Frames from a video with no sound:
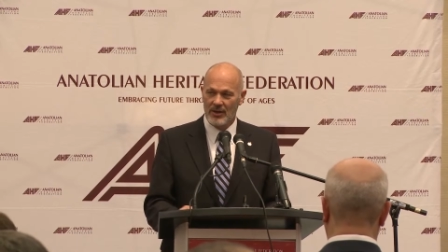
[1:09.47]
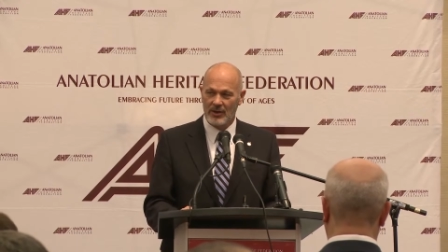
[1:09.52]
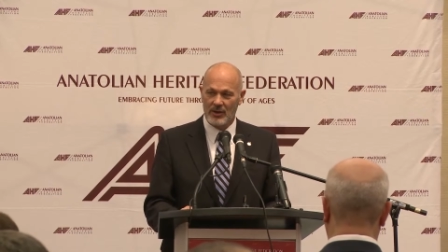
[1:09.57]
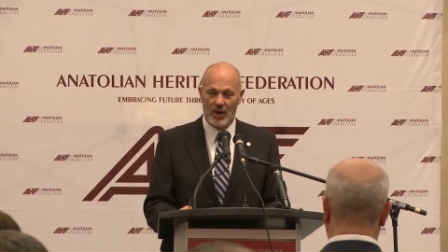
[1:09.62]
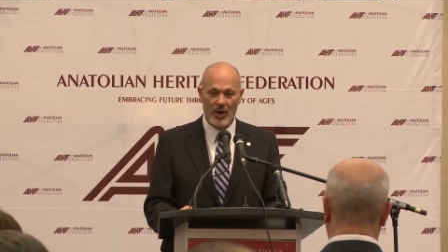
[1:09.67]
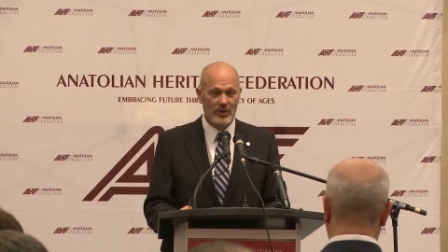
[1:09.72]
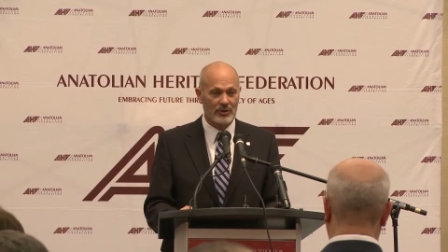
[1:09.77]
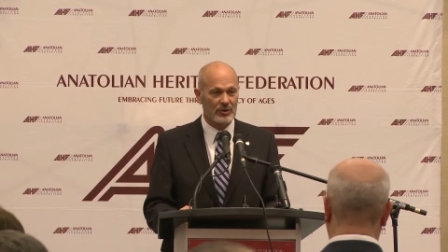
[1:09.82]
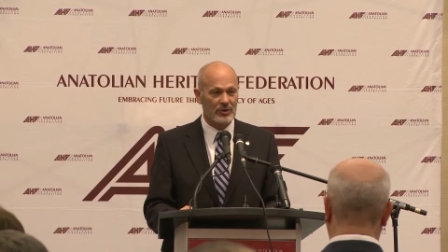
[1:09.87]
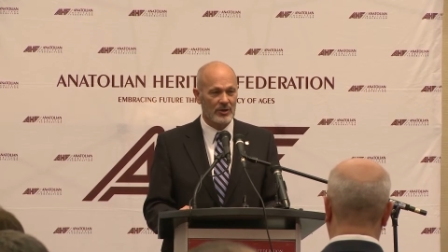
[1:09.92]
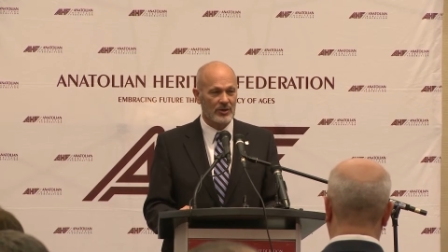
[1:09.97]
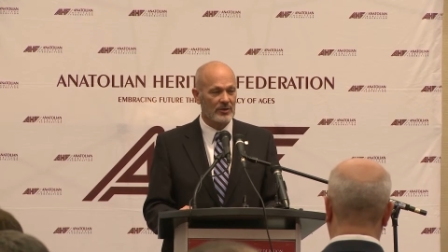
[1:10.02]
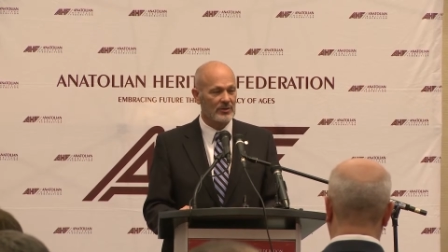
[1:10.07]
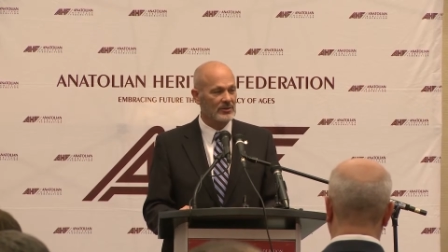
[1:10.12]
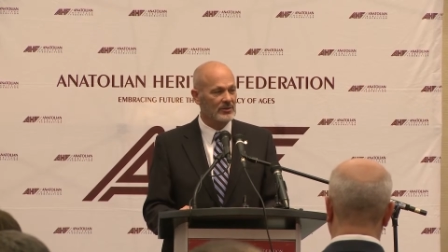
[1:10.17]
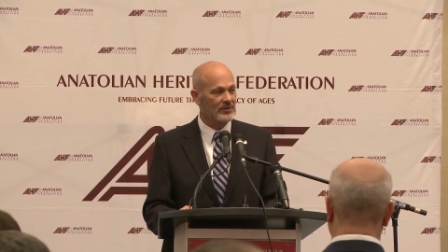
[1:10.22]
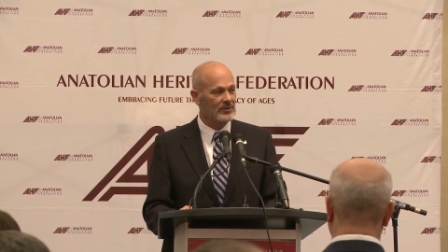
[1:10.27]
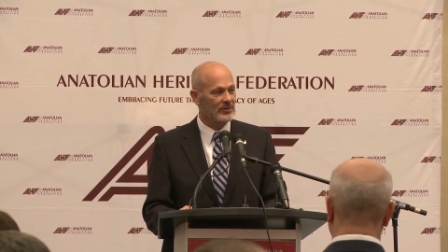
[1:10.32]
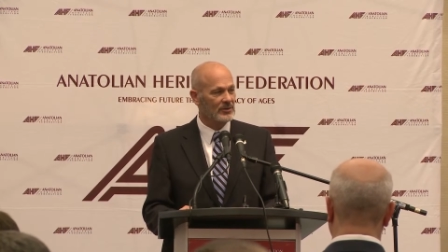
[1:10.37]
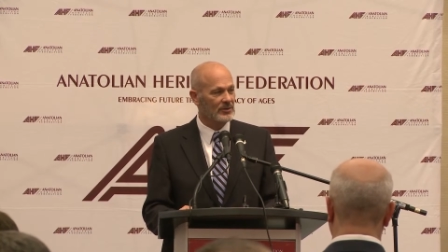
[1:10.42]

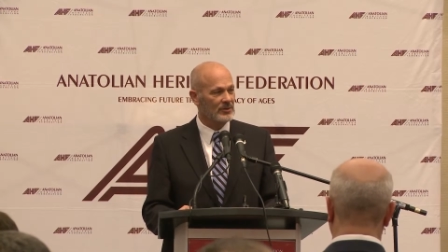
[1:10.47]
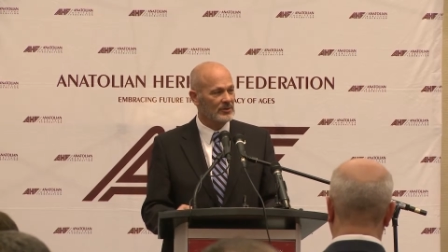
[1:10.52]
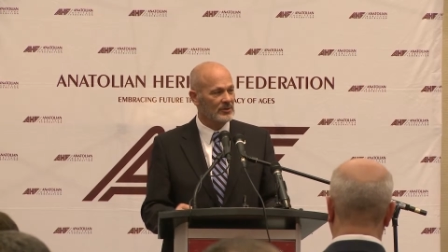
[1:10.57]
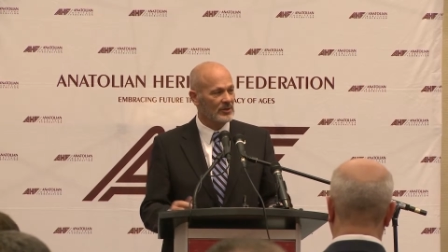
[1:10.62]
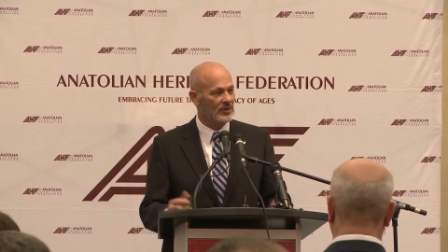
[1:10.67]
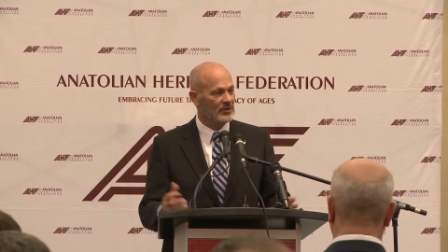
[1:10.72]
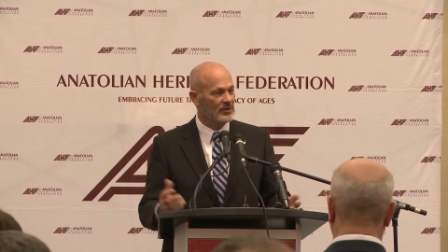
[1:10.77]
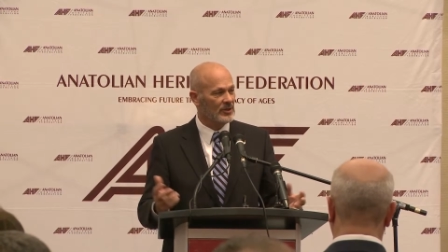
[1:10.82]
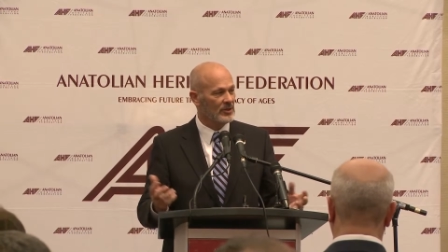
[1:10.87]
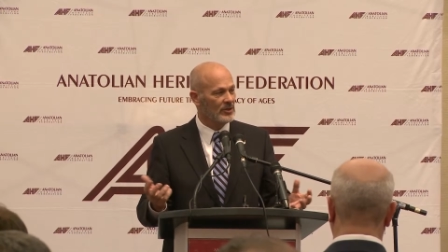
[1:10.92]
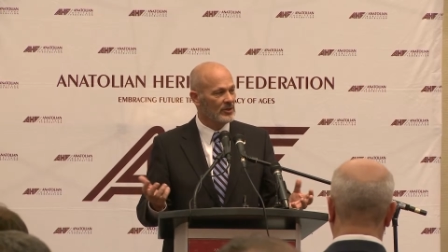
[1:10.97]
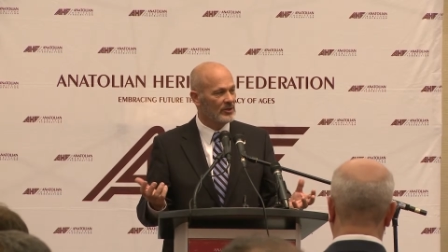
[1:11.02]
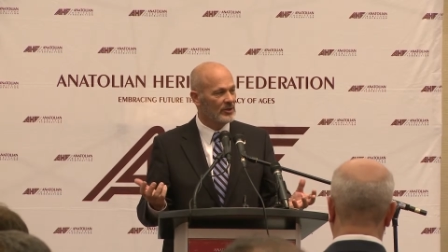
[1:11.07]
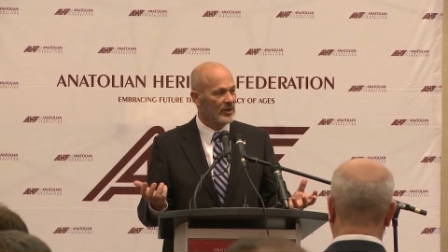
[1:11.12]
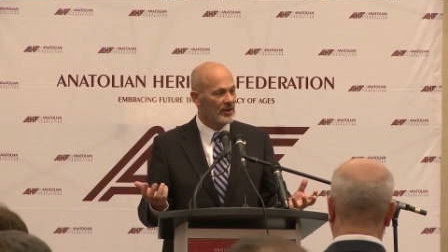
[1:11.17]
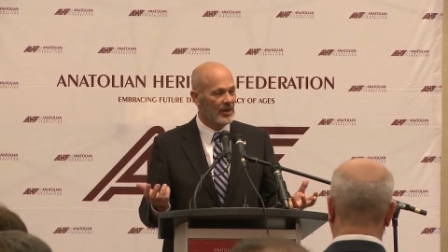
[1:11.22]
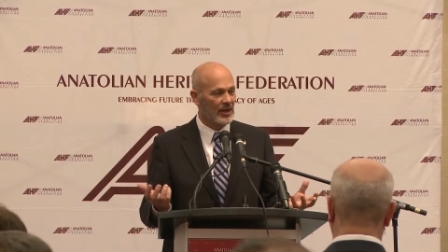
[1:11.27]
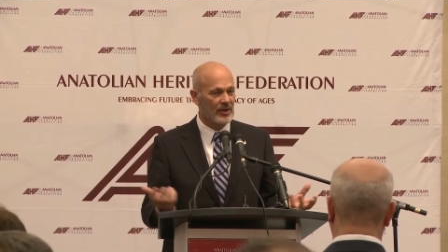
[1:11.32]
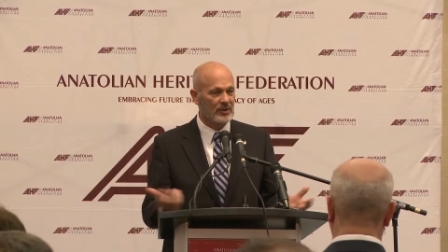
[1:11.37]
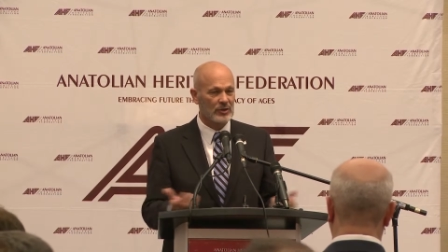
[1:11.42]
cultures, continue
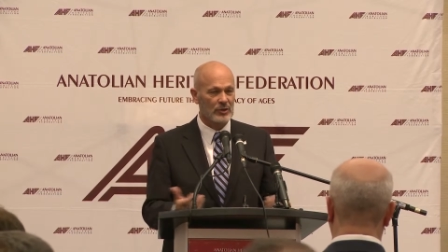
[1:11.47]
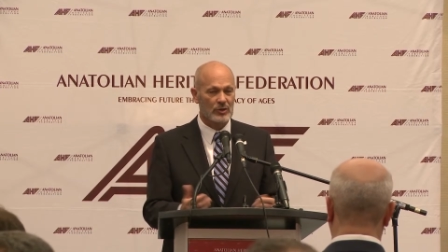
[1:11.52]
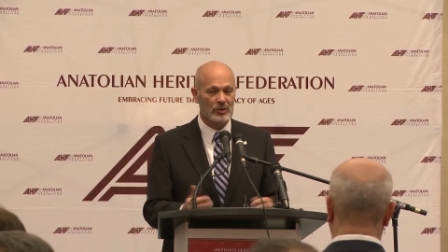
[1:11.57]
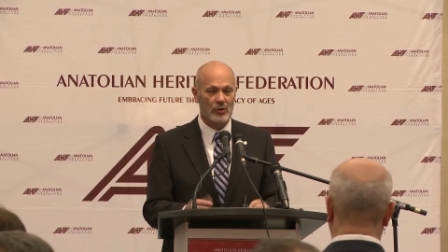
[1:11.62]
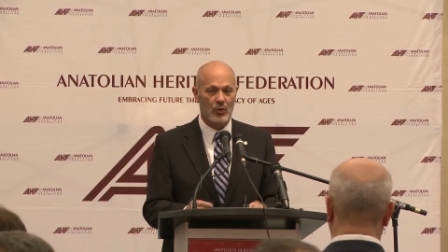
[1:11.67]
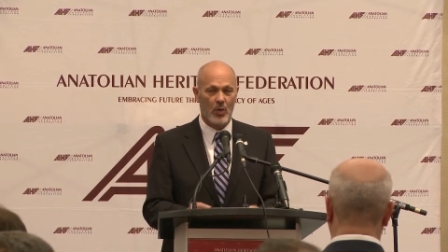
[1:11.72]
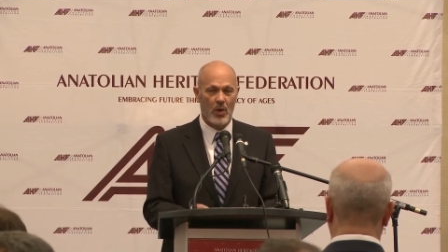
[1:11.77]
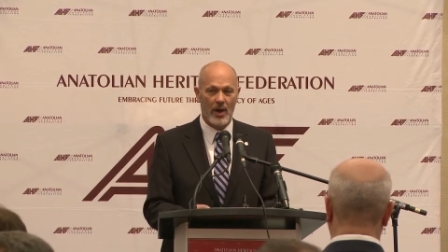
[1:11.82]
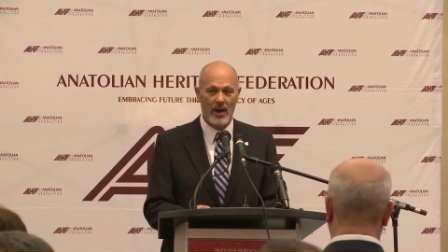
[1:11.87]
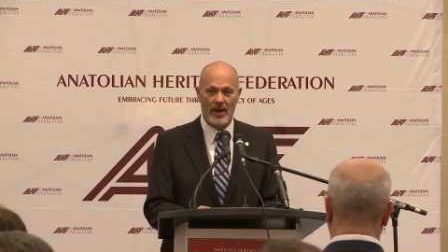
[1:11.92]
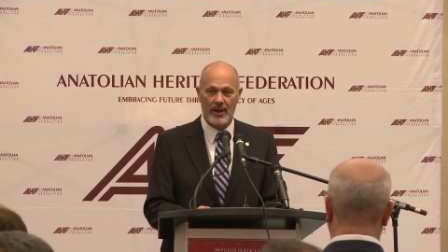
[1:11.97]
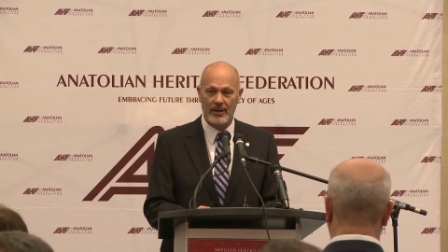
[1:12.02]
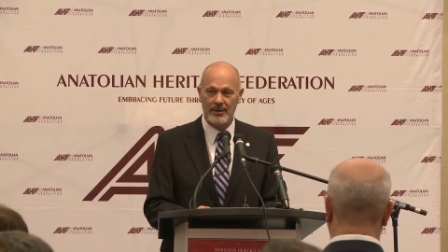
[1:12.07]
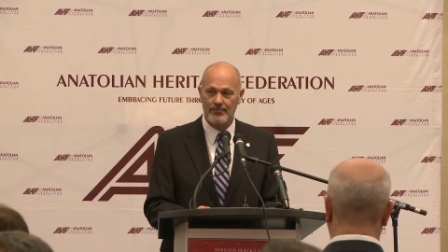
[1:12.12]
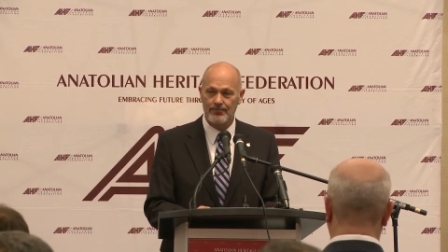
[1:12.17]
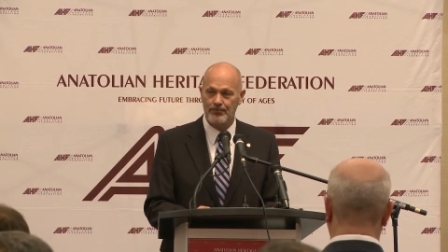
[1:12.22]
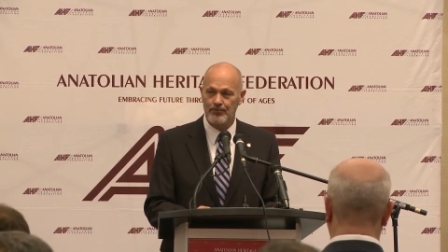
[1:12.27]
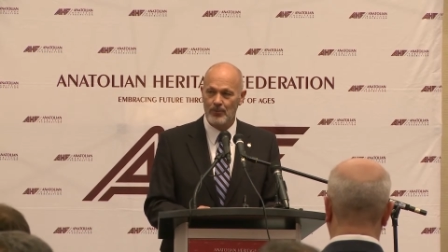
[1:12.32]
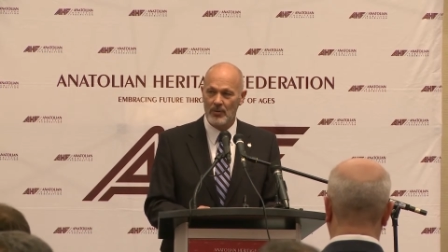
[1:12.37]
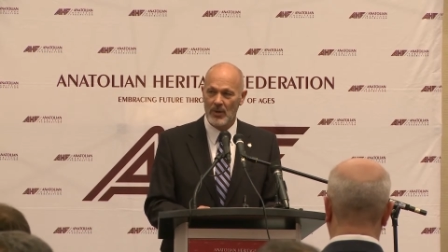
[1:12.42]
to intertwine.